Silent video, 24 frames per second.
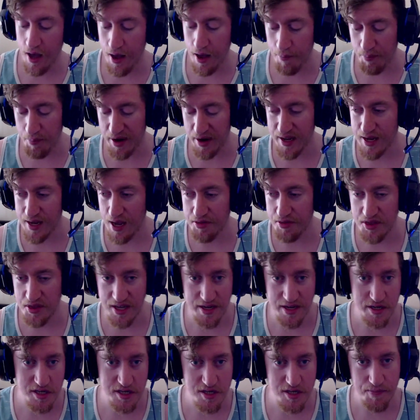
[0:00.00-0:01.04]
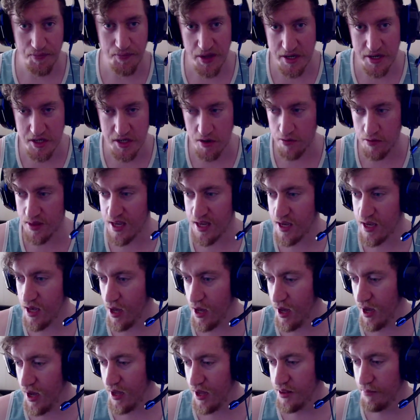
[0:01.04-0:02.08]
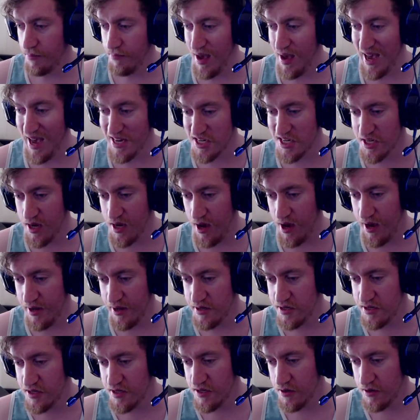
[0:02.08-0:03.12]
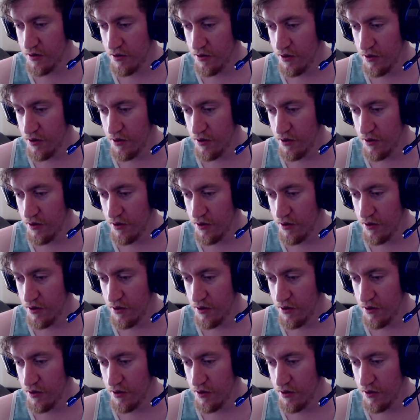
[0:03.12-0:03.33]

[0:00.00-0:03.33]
But I got these. These are the uh, the mascots